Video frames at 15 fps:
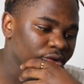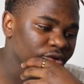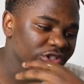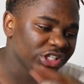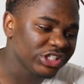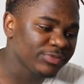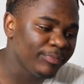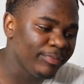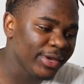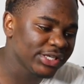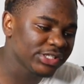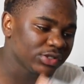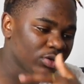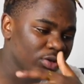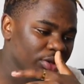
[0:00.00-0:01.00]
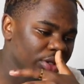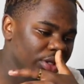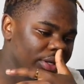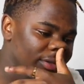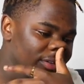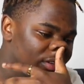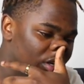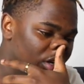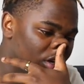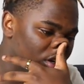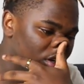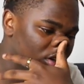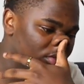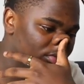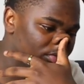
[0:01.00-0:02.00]
just based on the
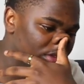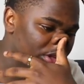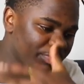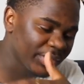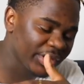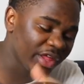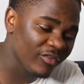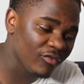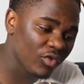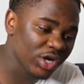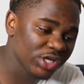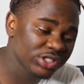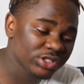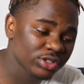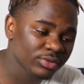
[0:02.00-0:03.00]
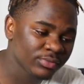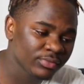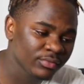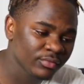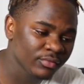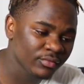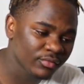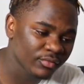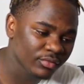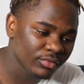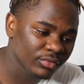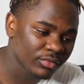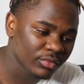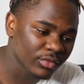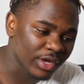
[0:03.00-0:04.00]
part I've watched,
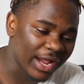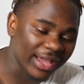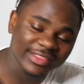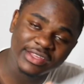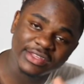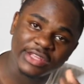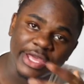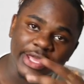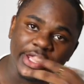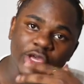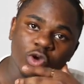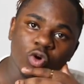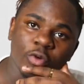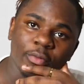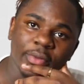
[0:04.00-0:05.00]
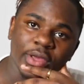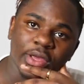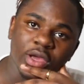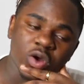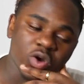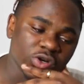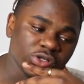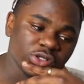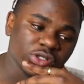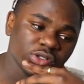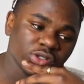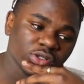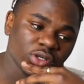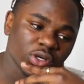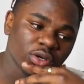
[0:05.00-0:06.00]
I think they're equal, man, cause
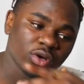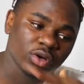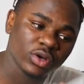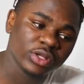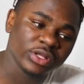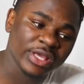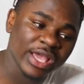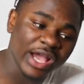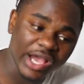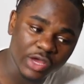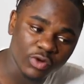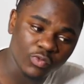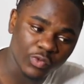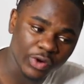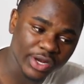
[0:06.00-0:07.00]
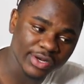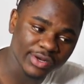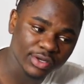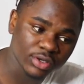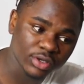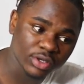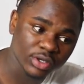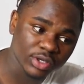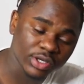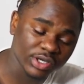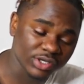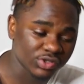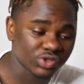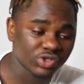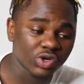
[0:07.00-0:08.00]
the guy in red
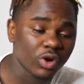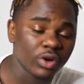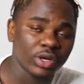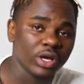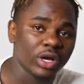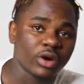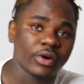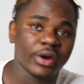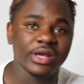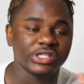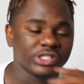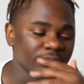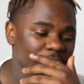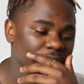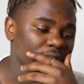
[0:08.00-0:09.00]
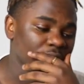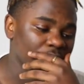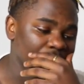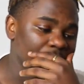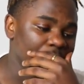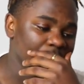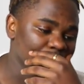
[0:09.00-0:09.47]
is also going like crazy, man. Like,